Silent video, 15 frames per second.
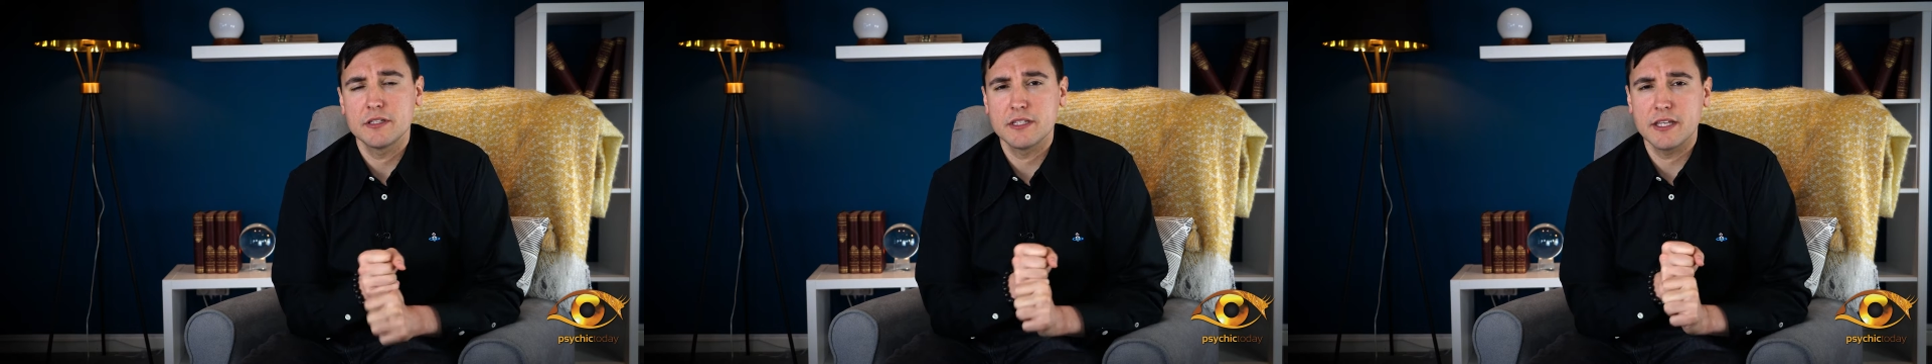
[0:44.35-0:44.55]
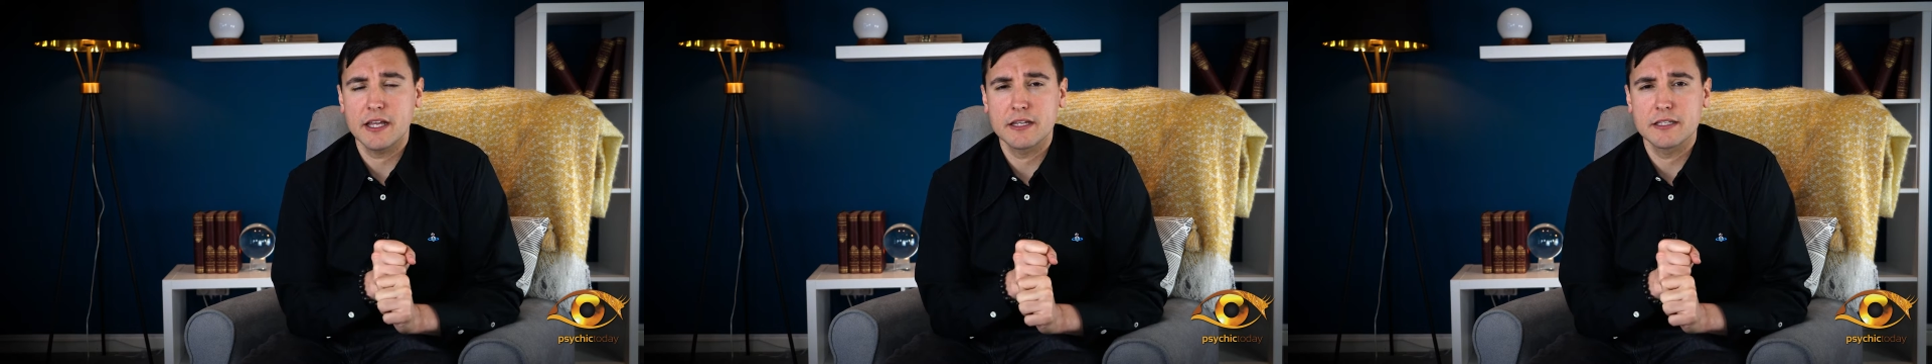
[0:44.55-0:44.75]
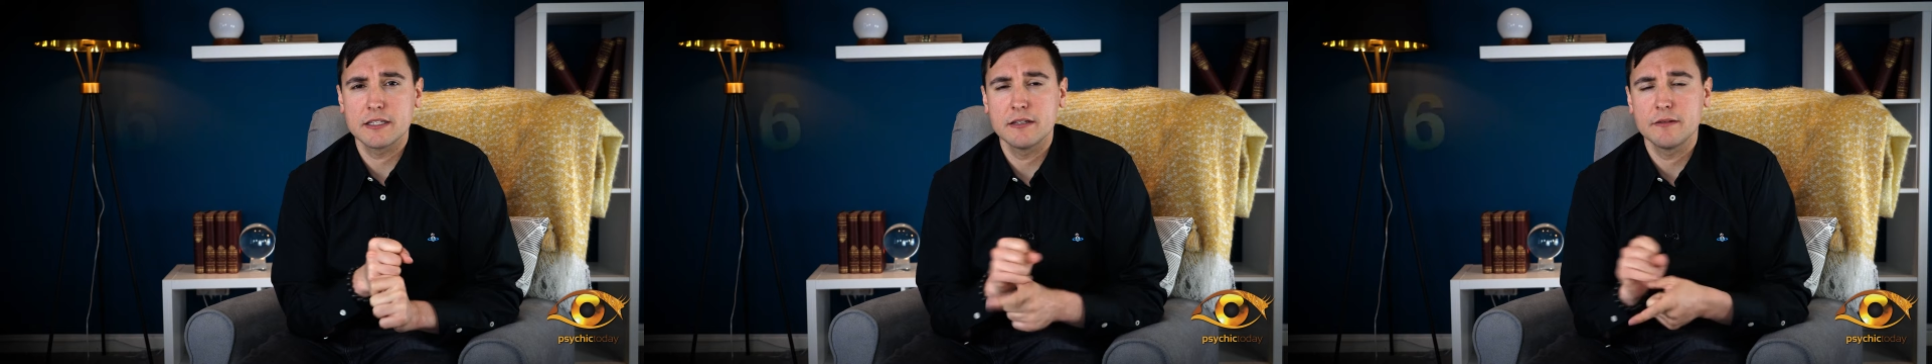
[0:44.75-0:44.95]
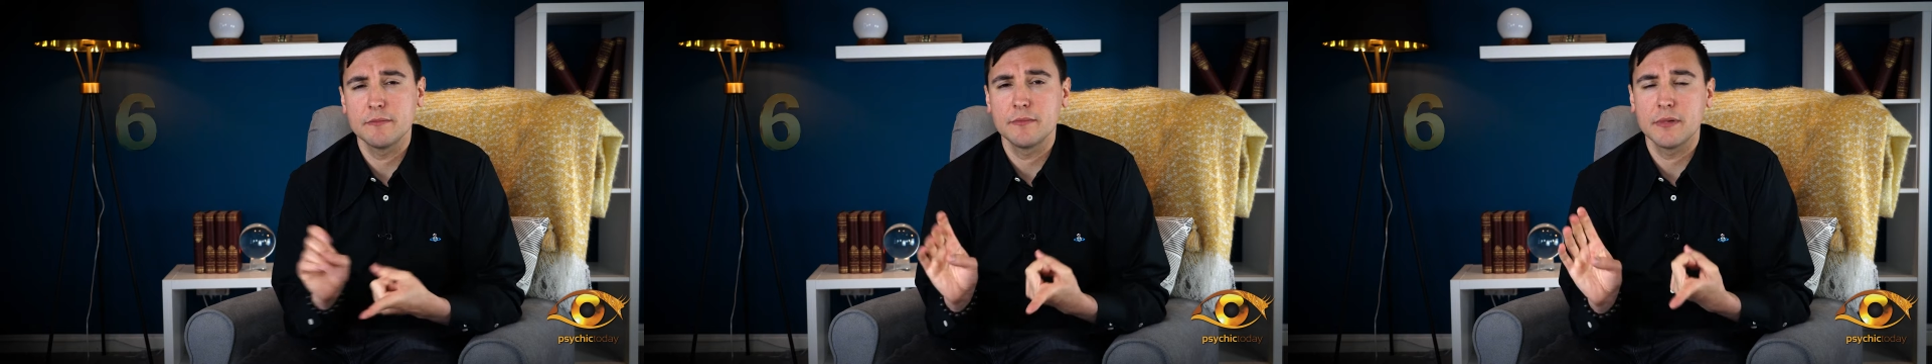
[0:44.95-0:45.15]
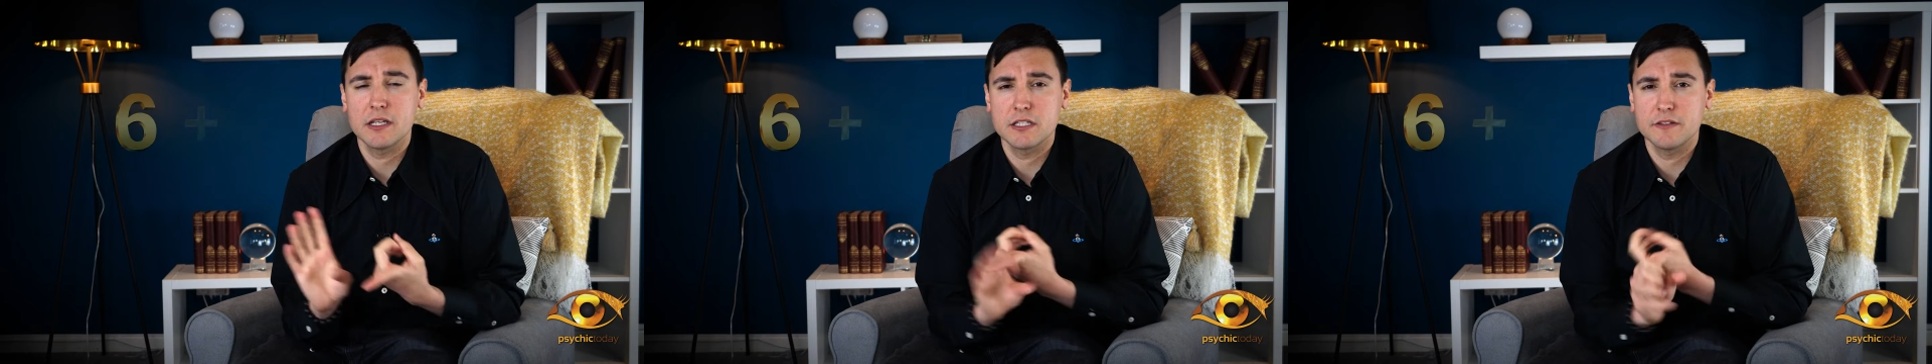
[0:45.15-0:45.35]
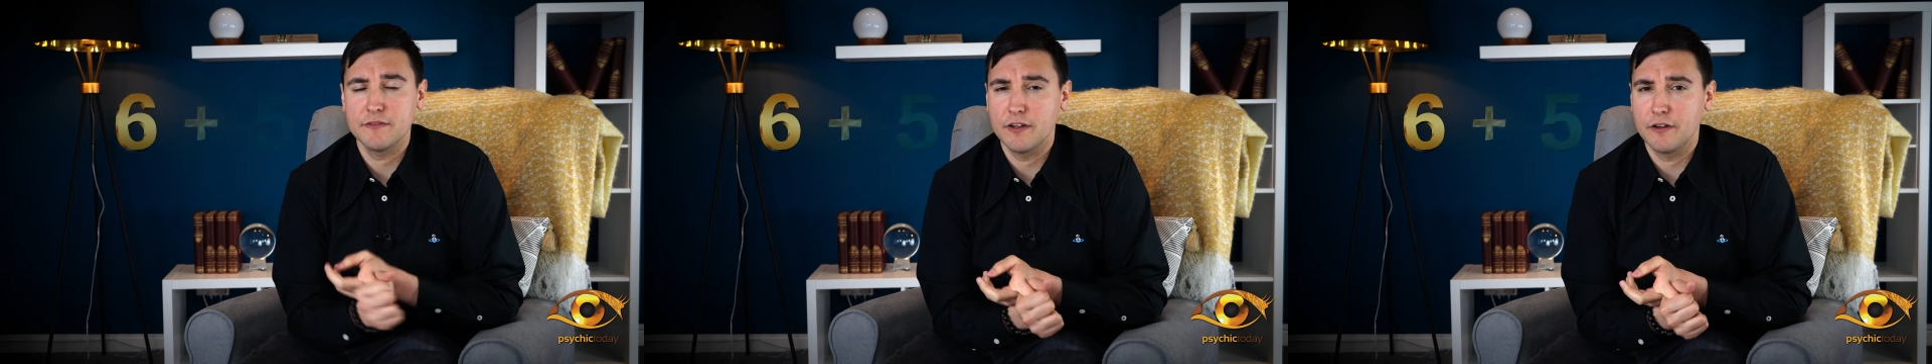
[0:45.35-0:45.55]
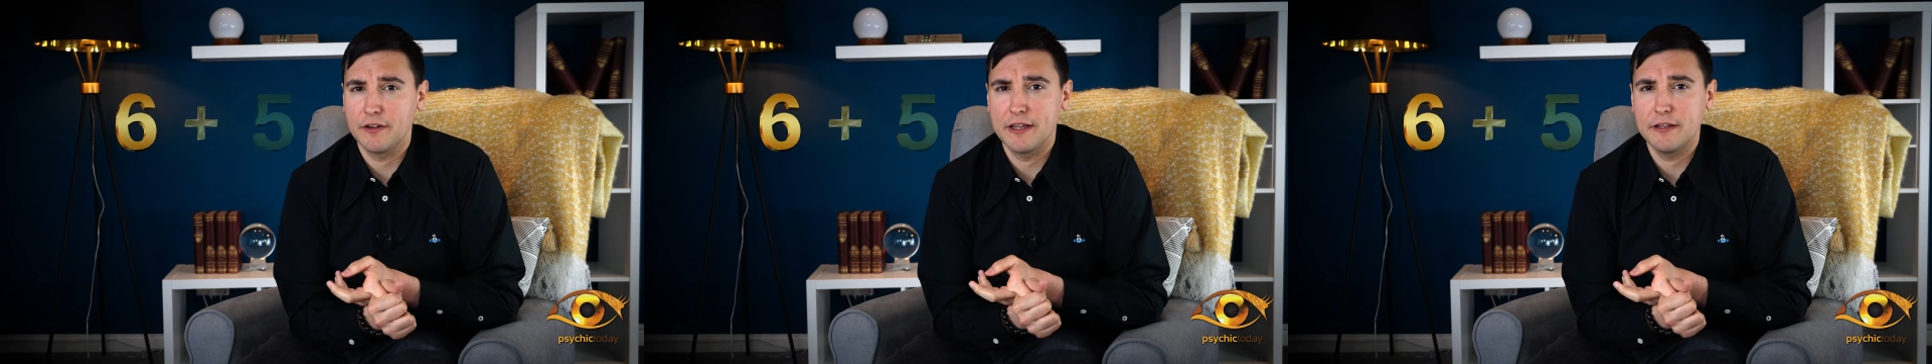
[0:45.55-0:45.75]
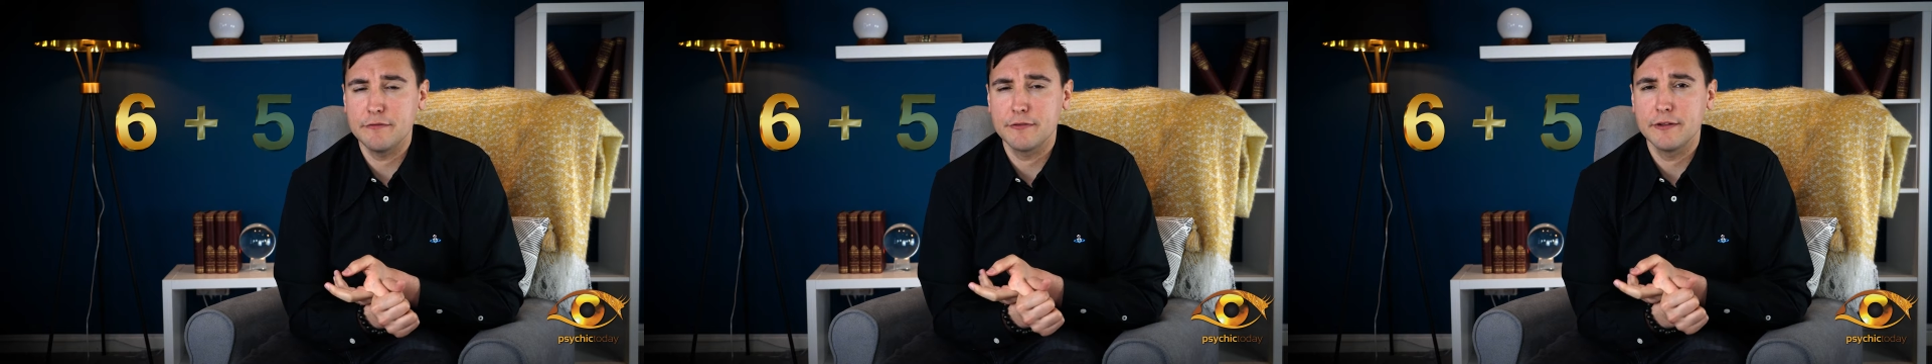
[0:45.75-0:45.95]
6 plus
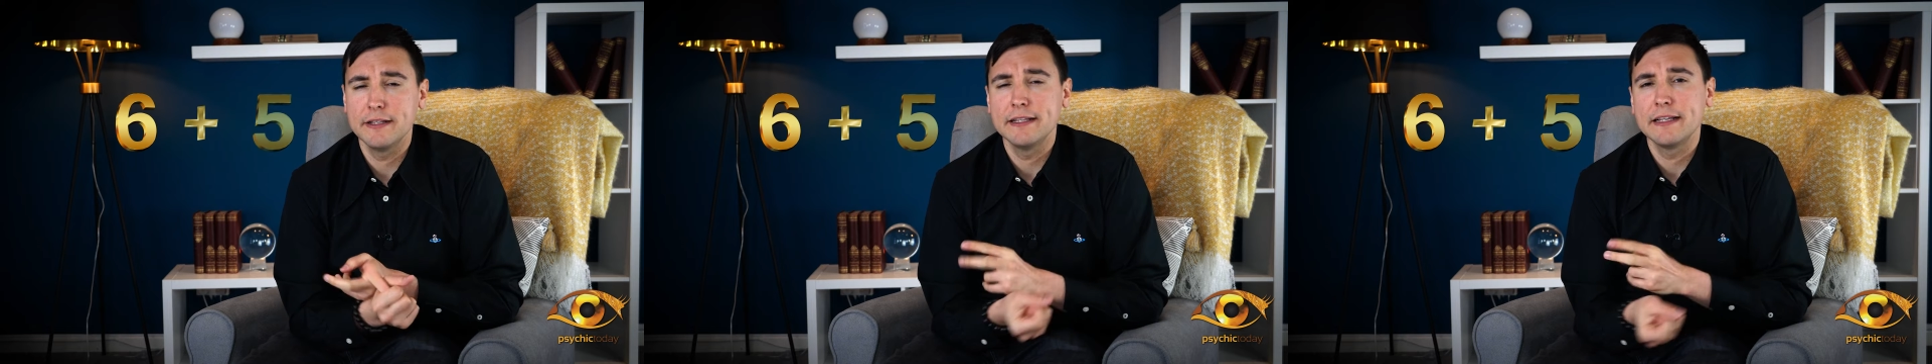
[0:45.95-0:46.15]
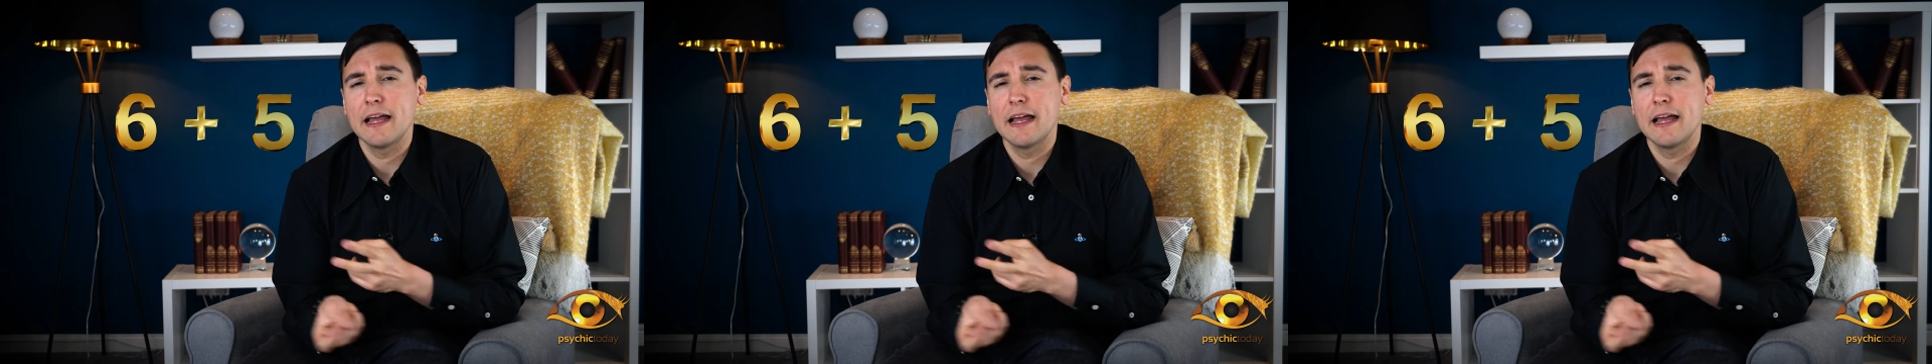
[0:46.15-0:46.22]
5,